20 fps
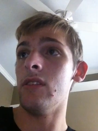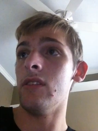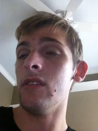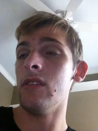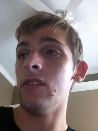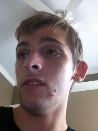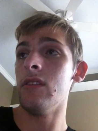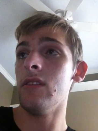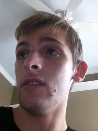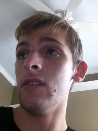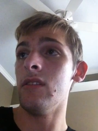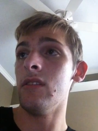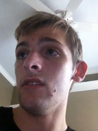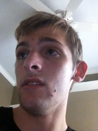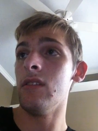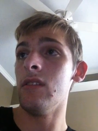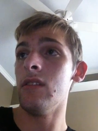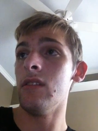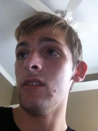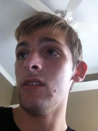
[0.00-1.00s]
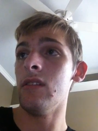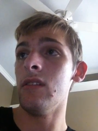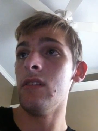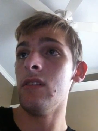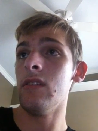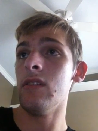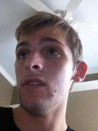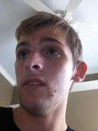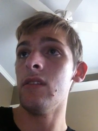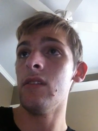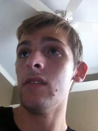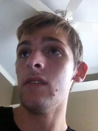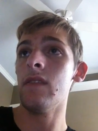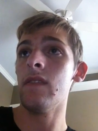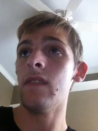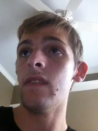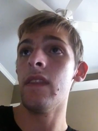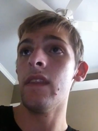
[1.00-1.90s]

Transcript: (no one is talking)